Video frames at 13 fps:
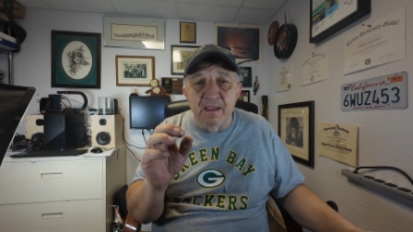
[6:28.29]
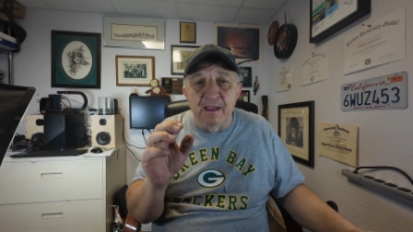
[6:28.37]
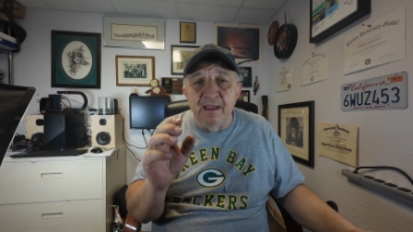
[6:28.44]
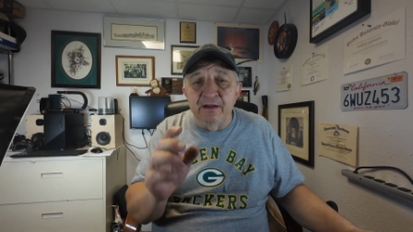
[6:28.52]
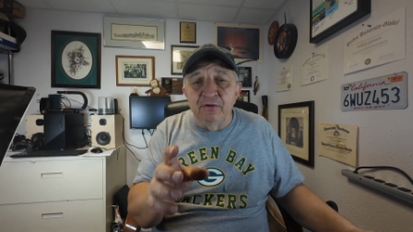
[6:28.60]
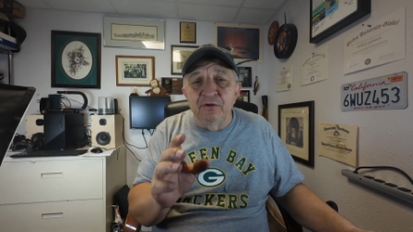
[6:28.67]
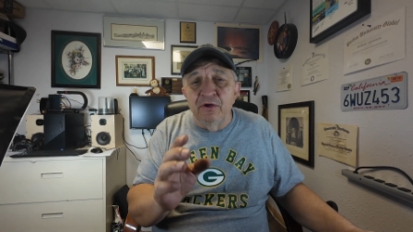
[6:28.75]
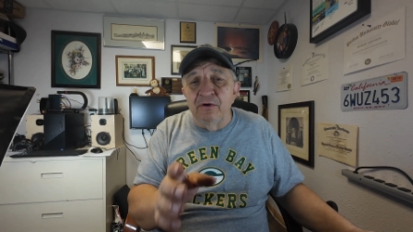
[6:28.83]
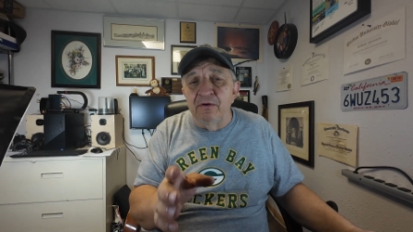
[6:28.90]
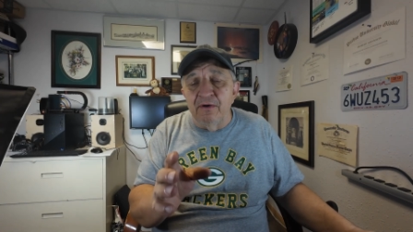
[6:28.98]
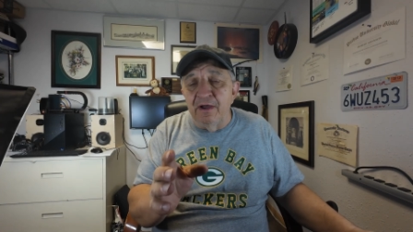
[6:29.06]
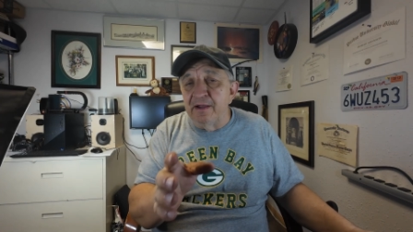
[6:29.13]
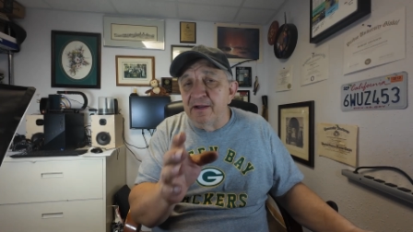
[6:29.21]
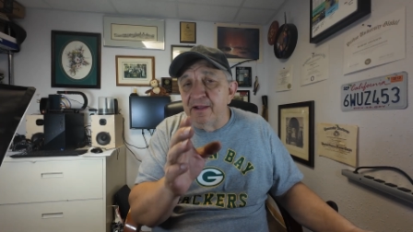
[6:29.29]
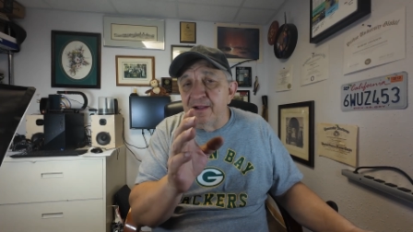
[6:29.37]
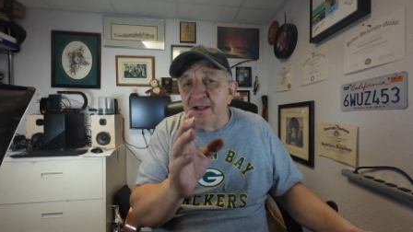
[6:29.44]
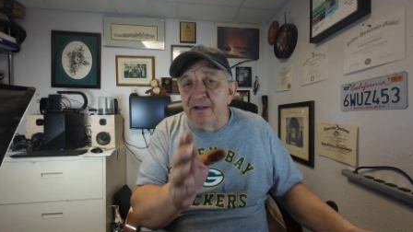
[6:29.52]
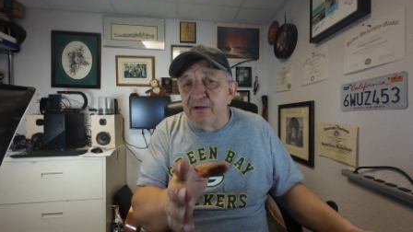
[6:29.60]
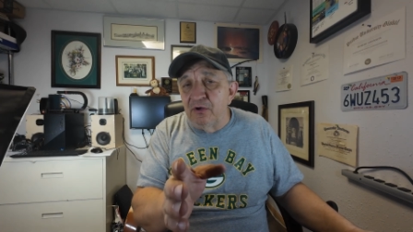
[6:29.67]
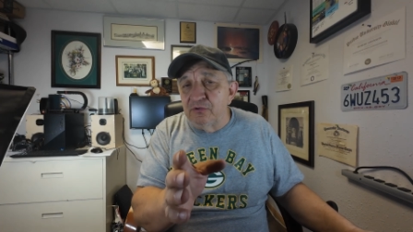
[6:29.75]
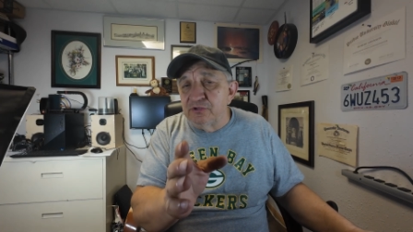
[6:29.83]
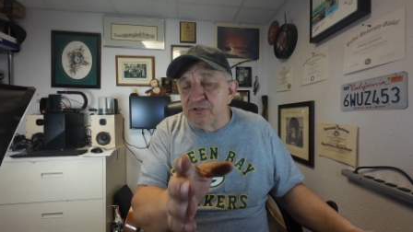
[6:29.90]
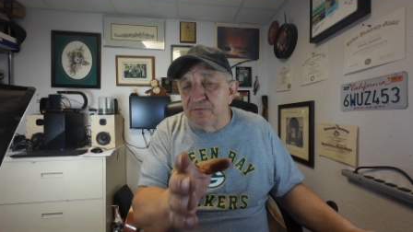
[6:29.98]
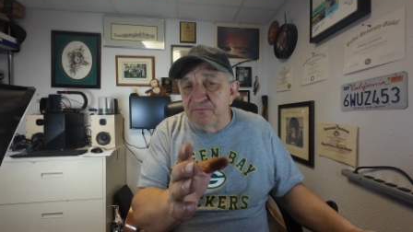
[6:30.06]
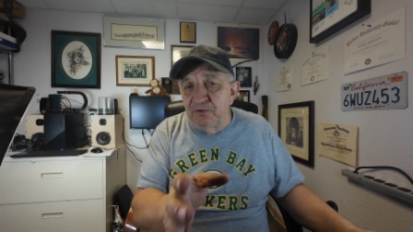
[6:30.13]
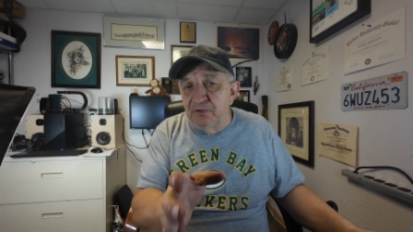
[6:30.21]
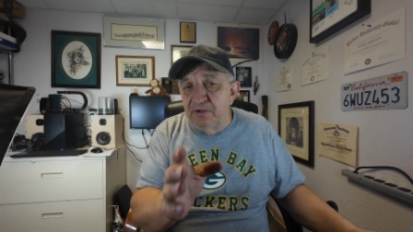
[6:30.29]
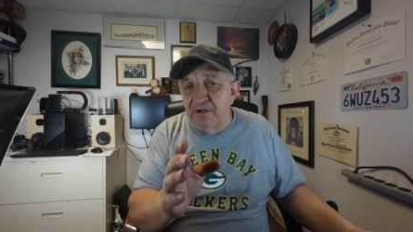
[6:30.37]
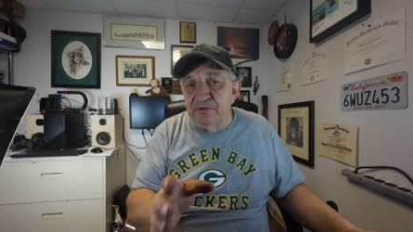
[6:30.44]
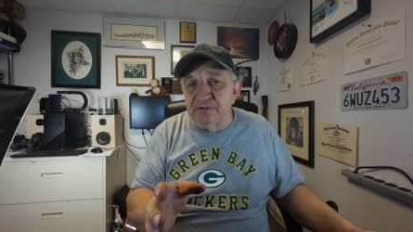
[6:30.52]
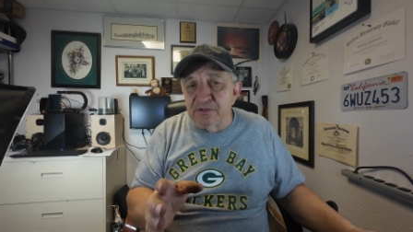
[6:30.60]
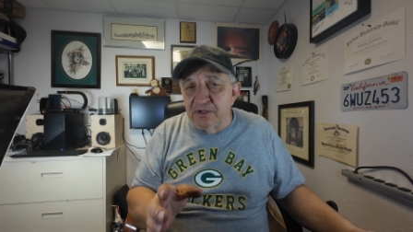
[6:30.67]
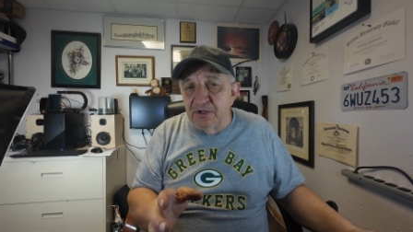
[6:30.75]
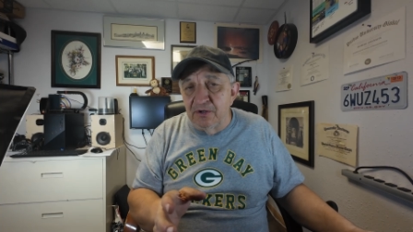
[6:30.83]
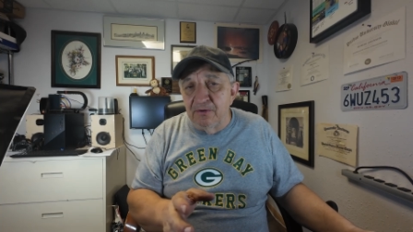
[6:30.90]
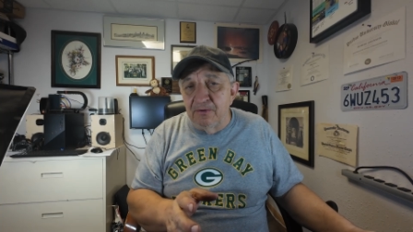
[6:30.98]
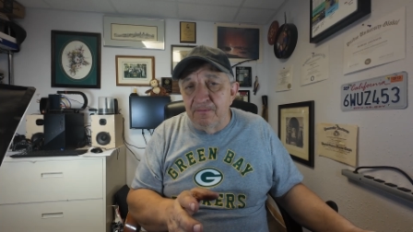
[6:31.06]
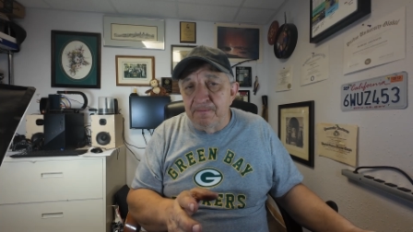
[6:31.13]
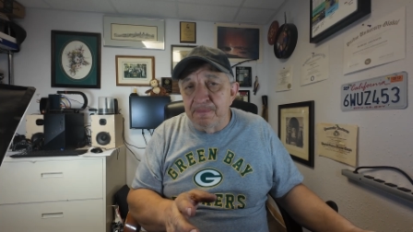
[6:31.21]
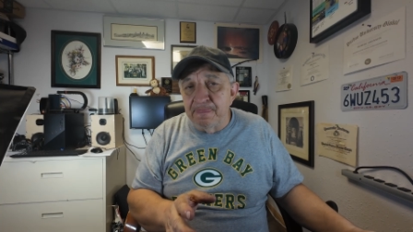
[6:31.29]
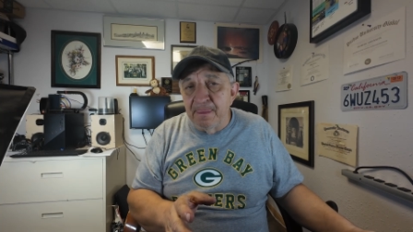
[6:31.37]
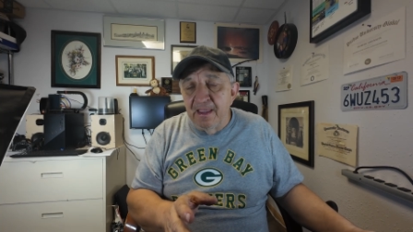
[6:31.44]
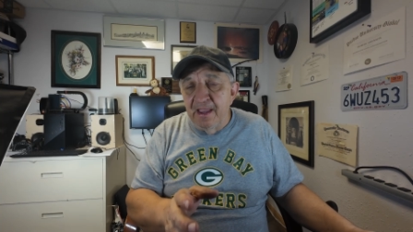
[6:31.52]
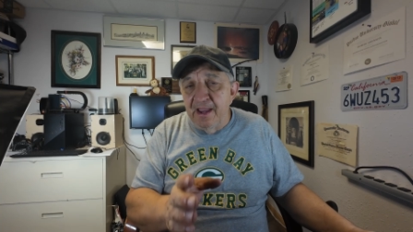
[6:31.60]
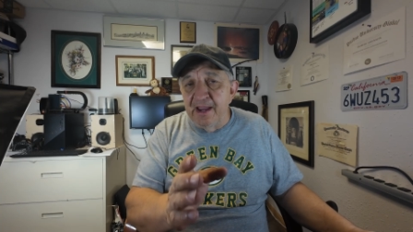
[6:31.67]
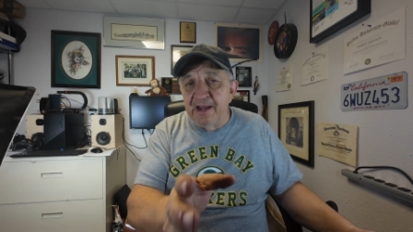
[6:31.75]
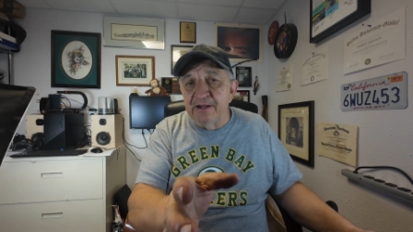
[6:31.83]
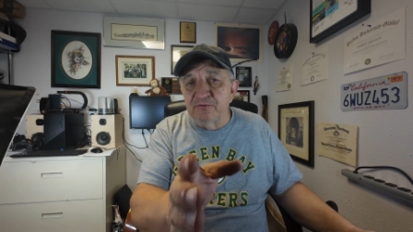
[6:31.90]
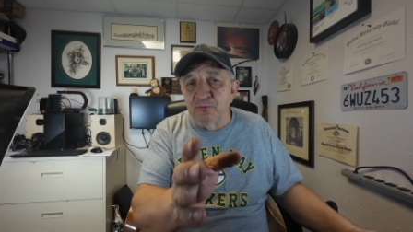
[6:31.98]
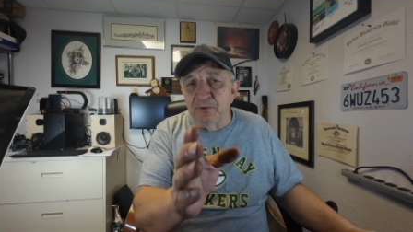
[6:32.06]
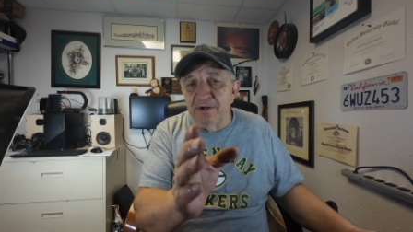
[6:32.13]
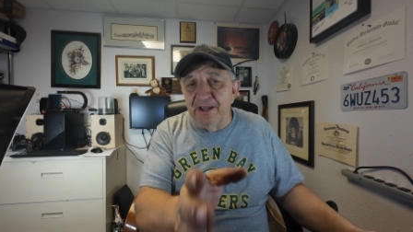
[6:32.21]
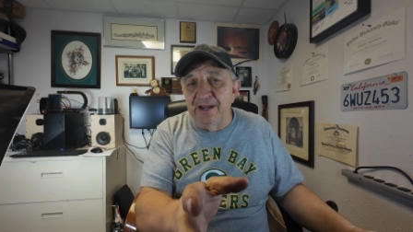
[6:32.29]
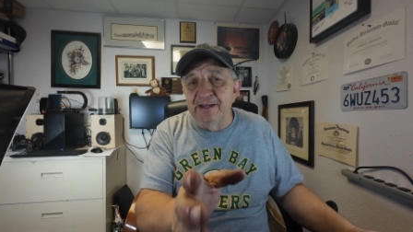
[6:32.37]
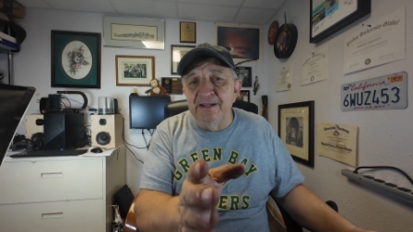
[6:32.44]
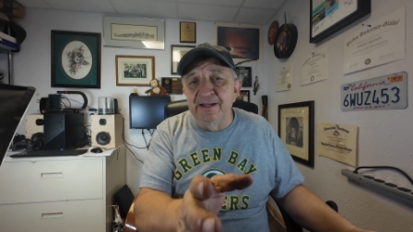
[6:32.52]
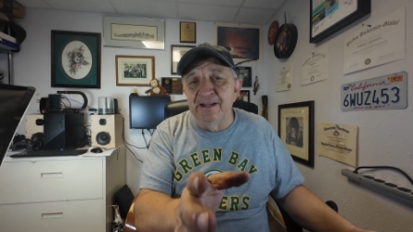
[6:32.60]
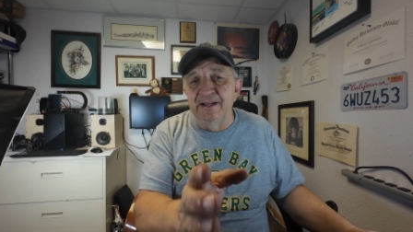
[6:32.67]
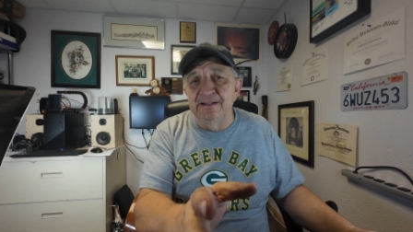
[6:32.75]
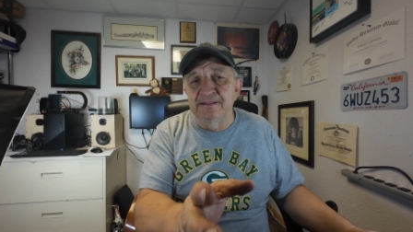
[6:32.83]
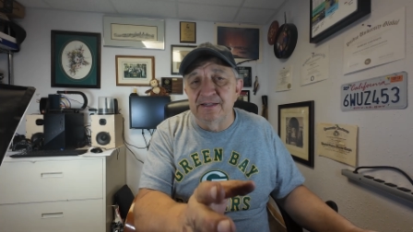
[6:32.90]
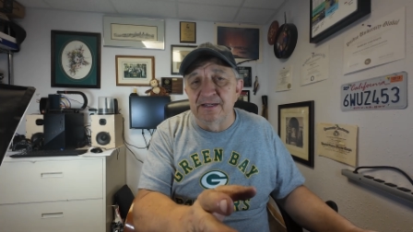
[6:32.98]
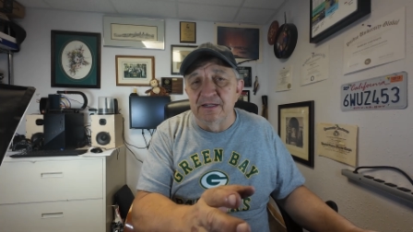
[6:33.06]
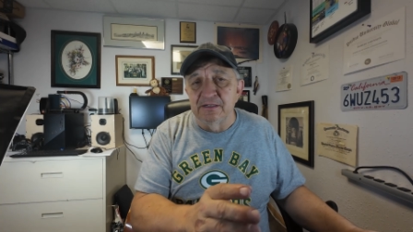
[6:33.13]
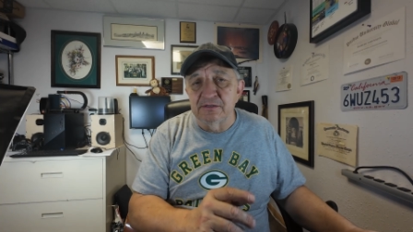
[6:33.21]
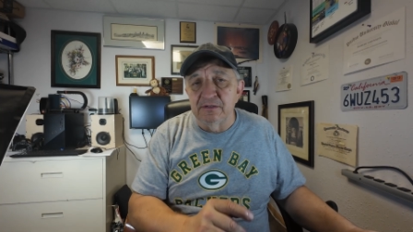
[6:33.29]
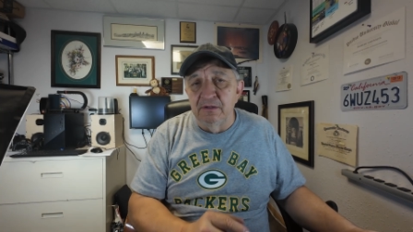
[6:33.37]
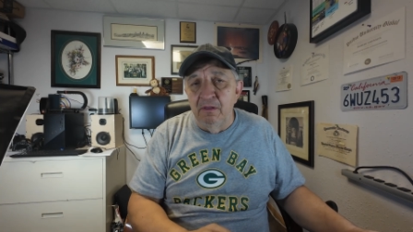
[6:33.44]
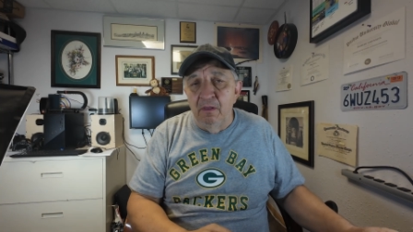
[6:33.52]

I don't know, and I know just a few years ago, eggs were 99 cents.